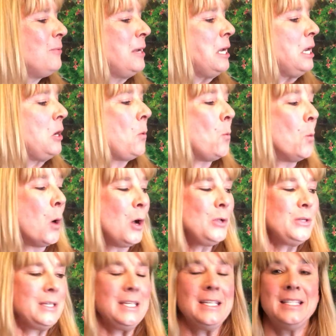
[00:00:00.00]
reading
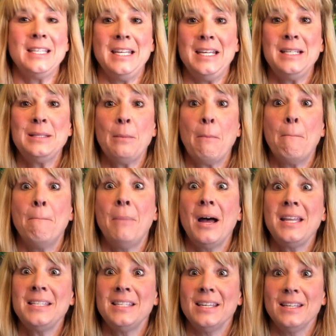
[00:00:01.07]
Walt Disney's
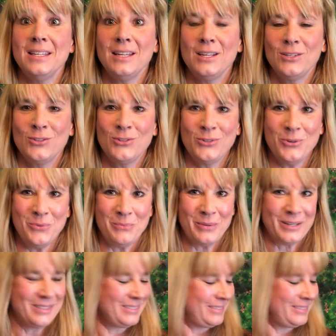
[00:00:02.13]
Button Soup.